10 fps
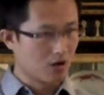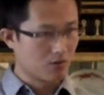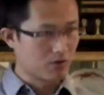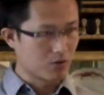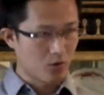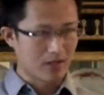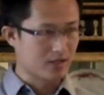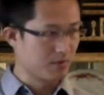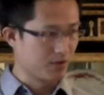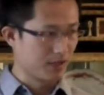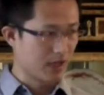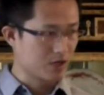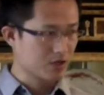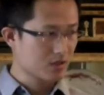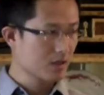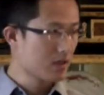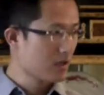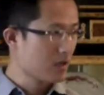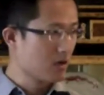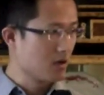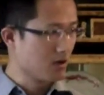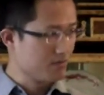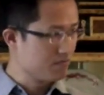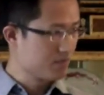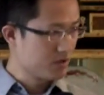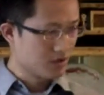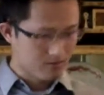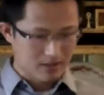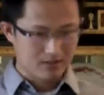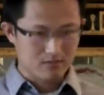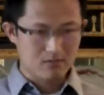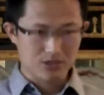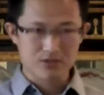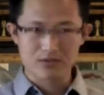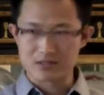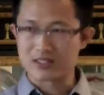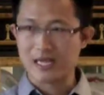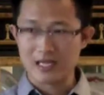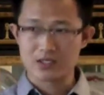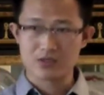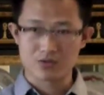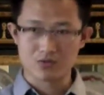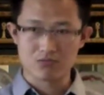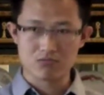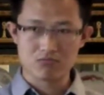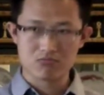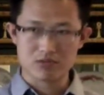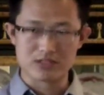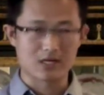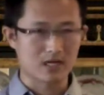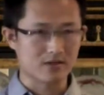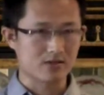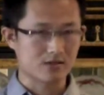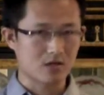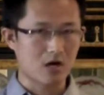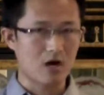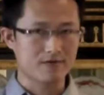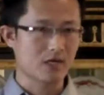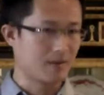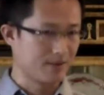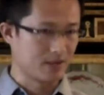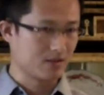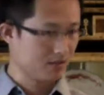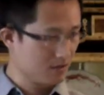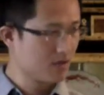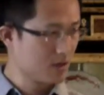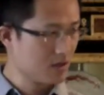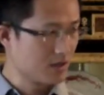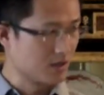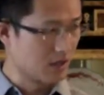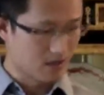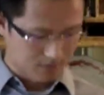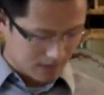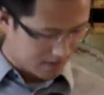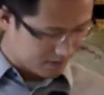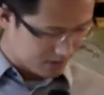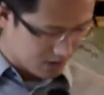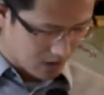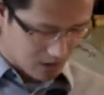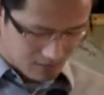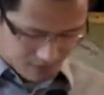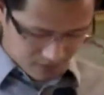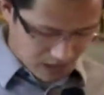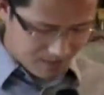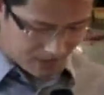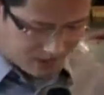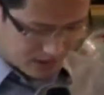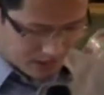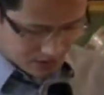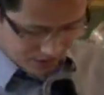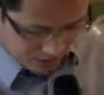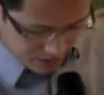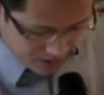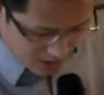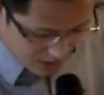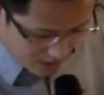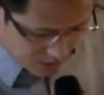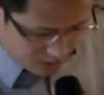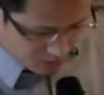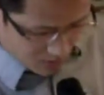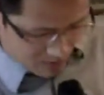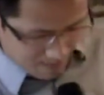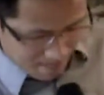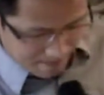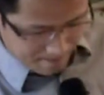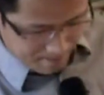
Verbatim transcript: real quick communication, uh, you know, it, students tend to discuss off-topic, uh, have dis uh, off-topic discussions. So um,